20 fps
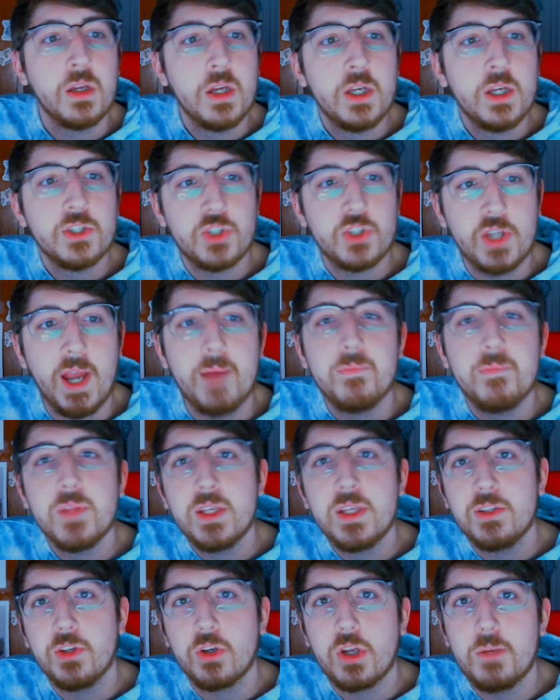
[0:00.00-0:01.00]
So yeah,
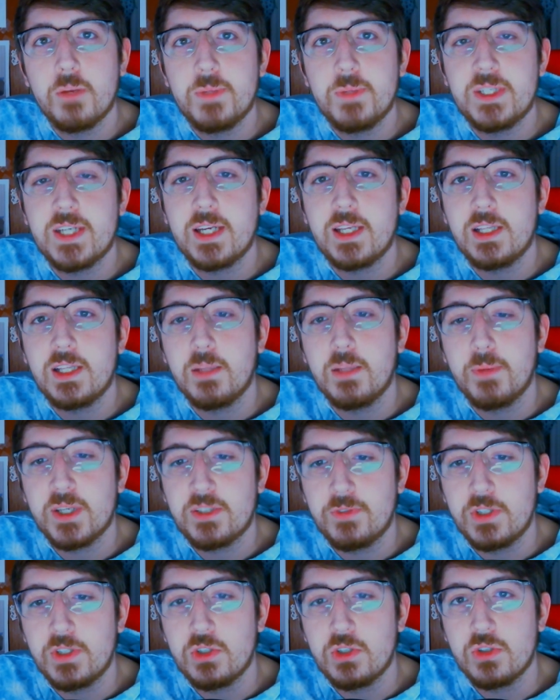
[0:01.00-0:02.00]
they're going to be taking the best
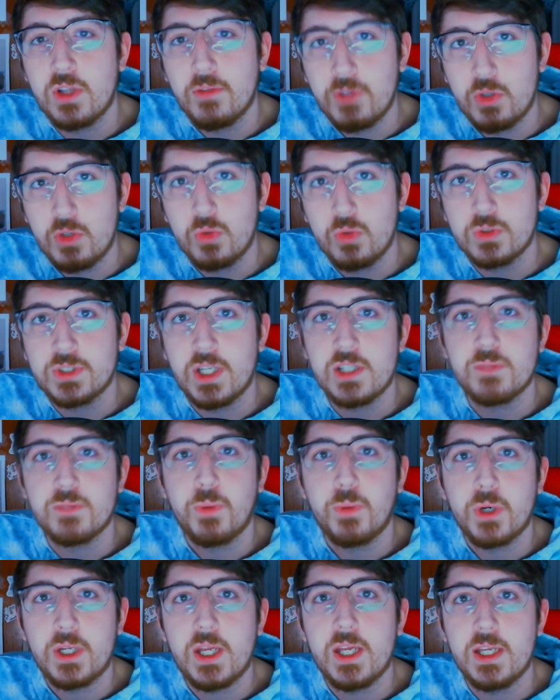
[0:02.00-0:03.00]
features of the DualSense,
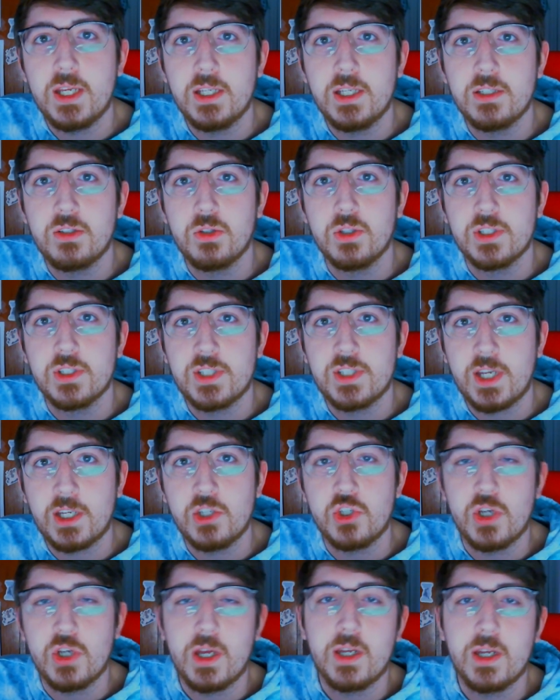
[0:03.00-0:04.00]
putting it into the
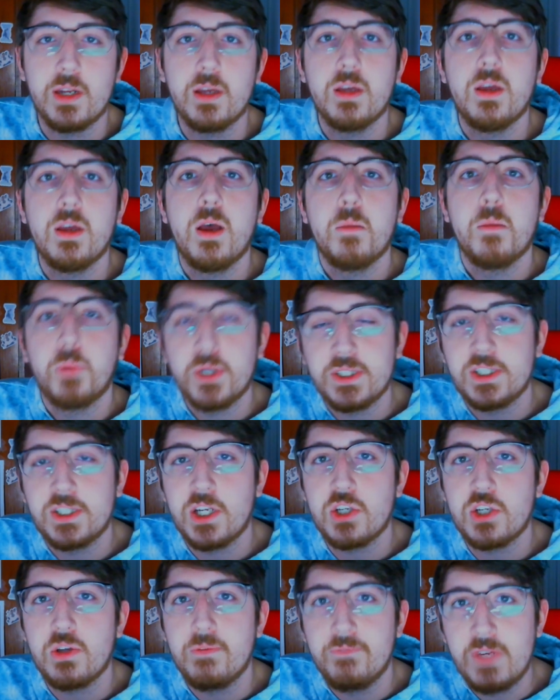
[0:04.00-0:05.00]
second gen
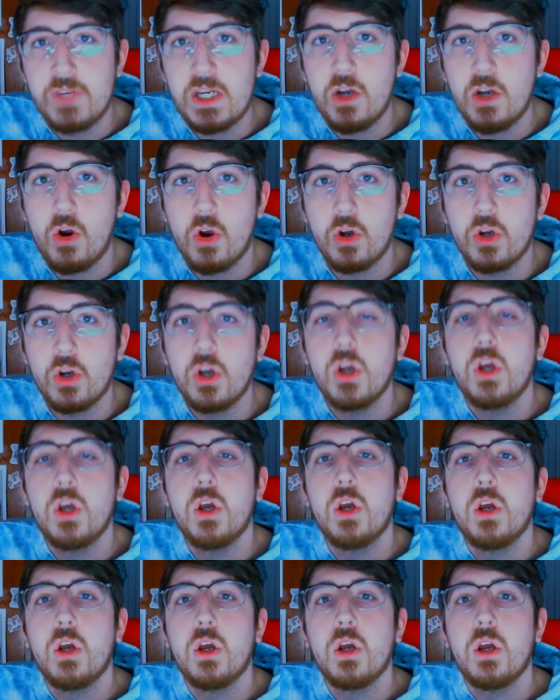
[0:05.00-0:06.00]
PlayStation VR
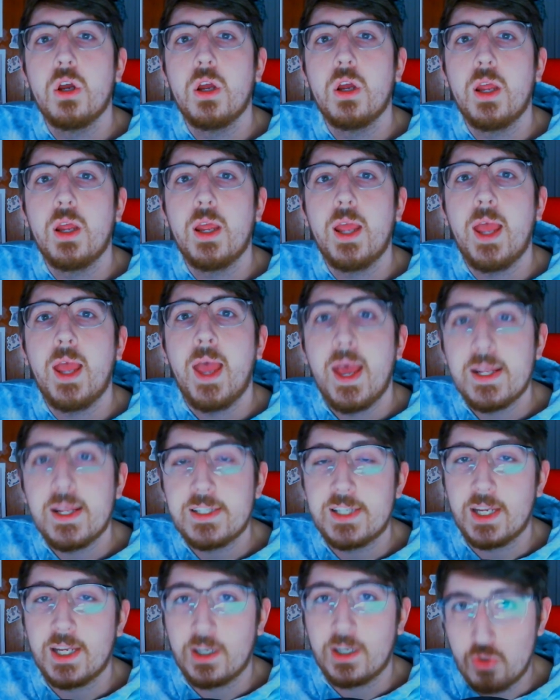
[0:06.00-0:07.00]

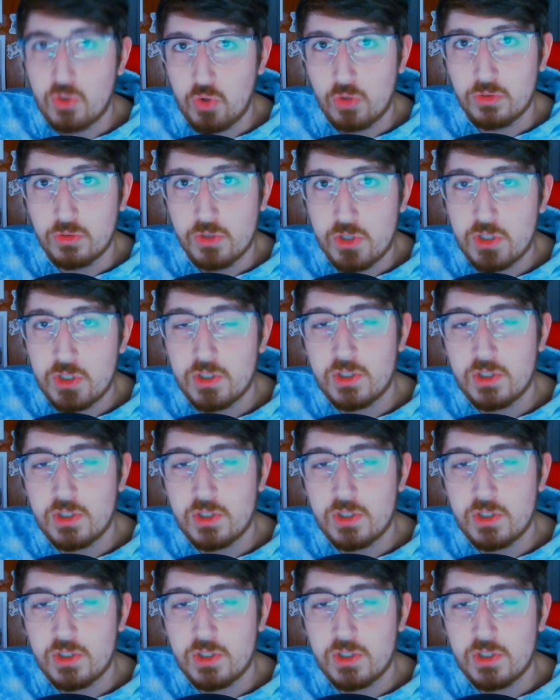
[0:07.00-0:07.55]
headset controllers.